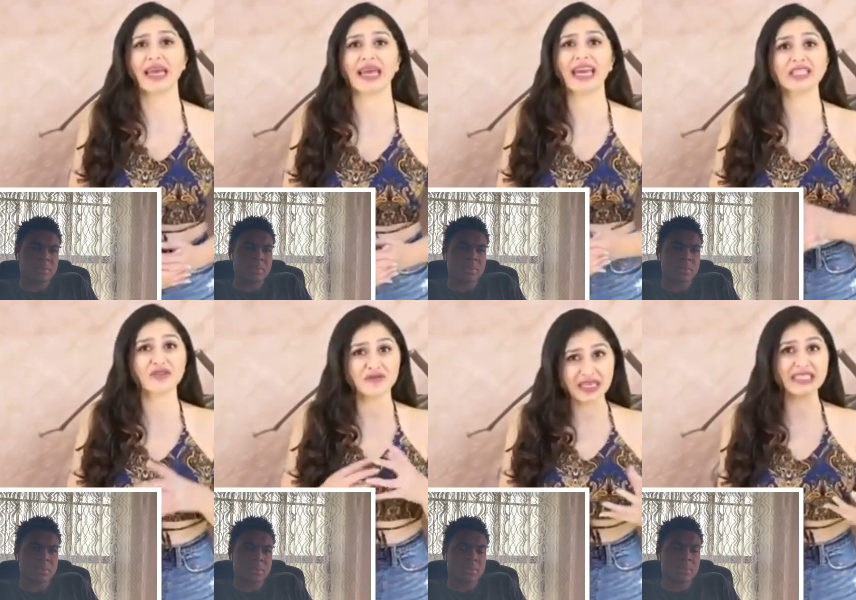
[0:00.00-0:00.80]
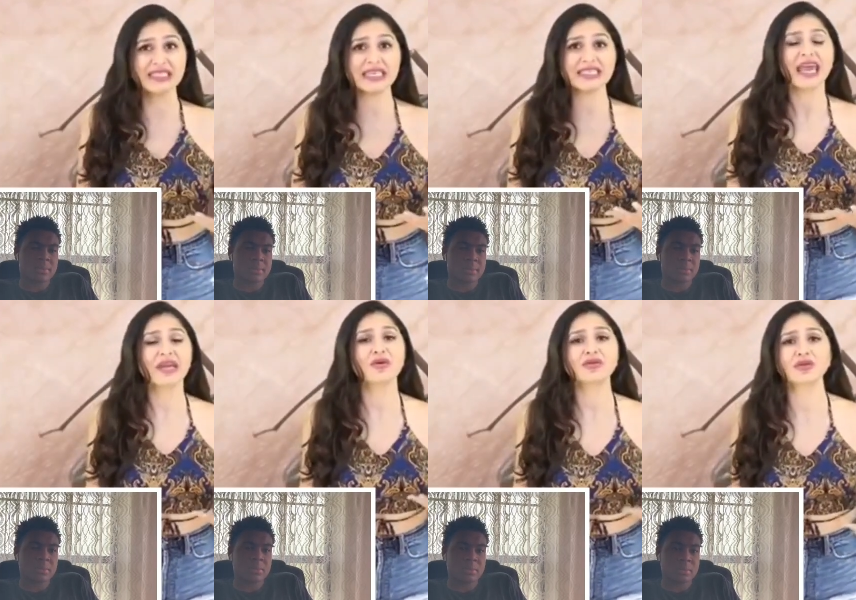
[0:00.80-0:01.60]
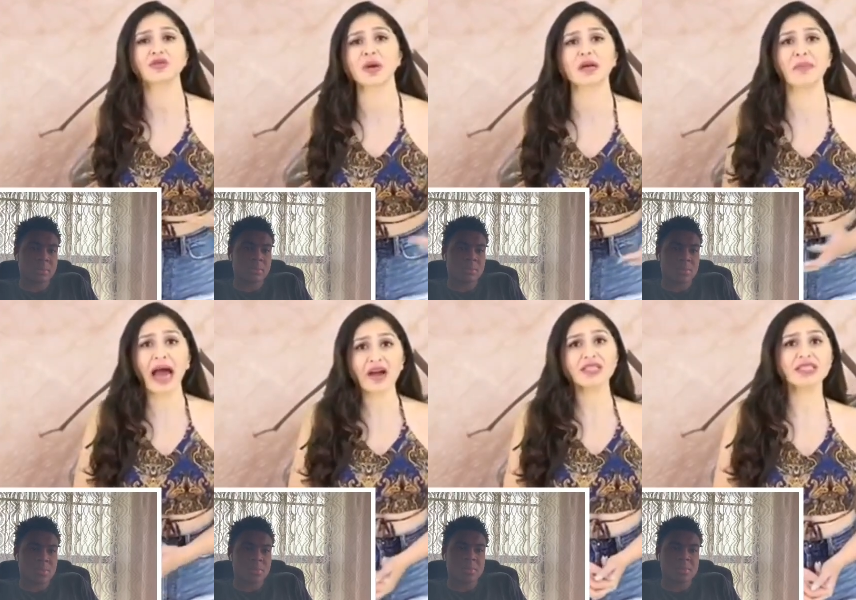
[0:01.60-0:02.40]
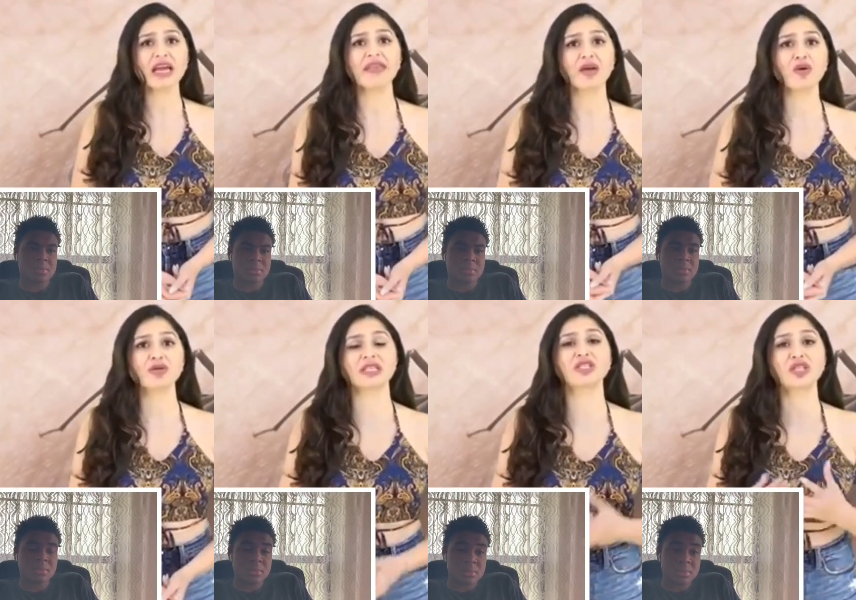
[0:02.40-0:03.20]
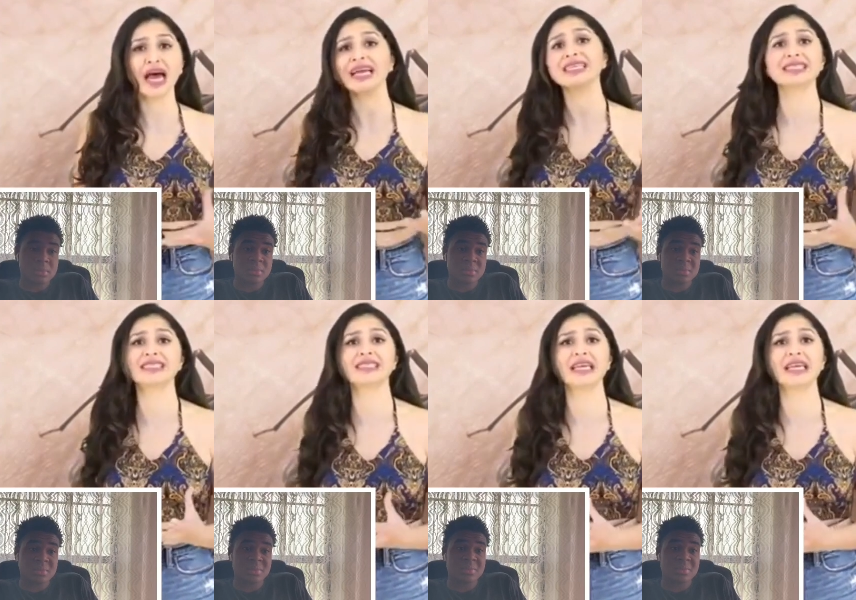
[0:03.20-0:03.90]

Speaker 1: And its feces can also spread a parasite that causes Chagas disease,